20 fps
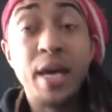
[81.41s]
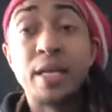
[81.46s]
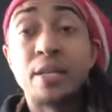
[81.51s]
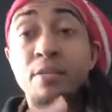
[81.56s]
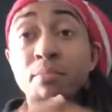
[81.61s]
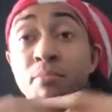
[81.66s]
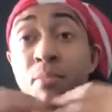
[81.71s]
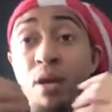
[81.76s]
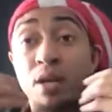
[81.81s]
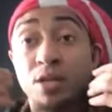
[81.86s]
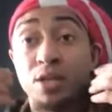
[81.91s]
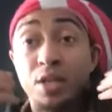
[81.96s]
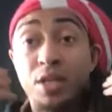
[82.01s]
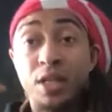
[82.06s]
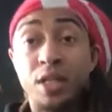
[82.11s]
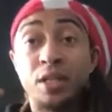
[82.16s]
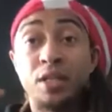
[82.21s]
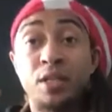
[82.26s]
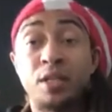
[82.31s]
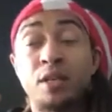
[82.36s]
It's much
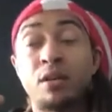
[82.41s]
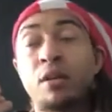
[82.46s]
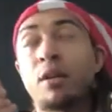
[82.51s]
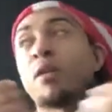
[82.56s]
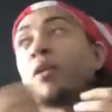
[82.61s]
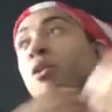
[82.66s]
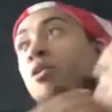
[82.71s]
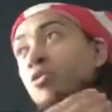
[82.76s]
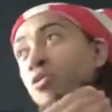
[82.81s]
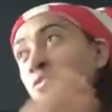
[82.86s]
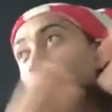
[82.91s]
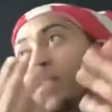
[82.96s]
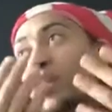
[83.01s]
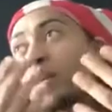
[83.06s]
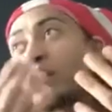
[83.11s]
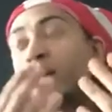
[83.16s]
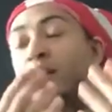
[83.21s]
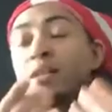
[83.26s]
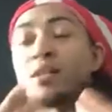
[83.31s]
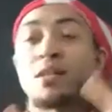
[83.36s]
easier, and also
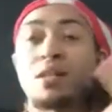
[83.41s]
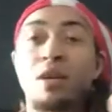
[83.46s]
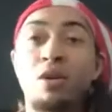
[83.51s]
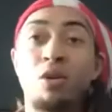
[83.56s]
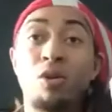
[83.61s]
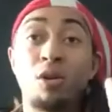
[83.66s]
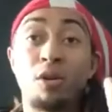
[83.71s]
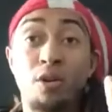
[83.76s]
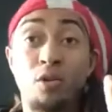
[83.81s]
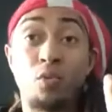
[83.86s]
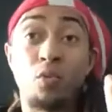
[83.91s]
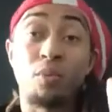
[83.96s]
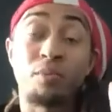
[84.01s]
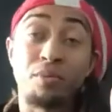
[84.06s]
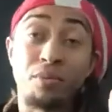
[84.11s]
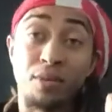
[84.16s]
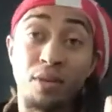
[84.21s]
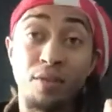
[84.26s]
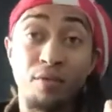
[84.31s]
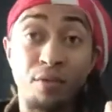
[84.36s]
because they call it the one
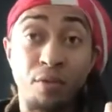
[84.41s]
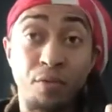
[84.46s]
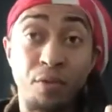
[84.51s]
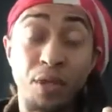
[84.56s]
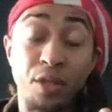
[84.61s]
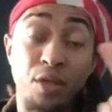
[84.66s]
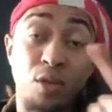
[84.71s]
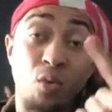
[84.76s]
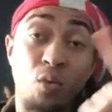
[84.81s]
percent for a reason,